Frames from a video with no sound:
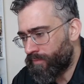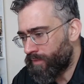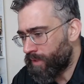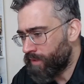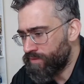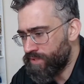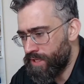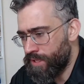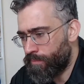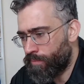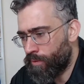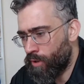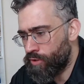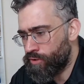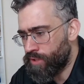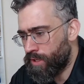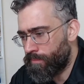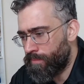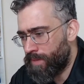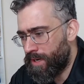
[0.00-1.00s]
seen the
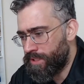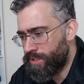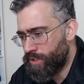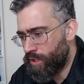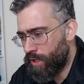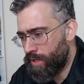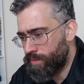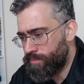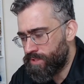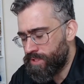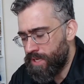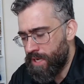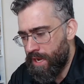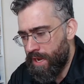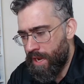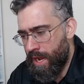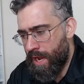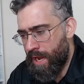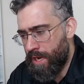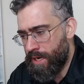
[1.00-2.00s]
prototype many times,
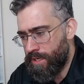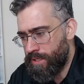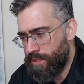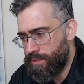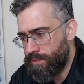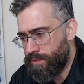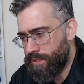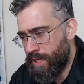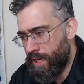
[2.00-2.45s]
and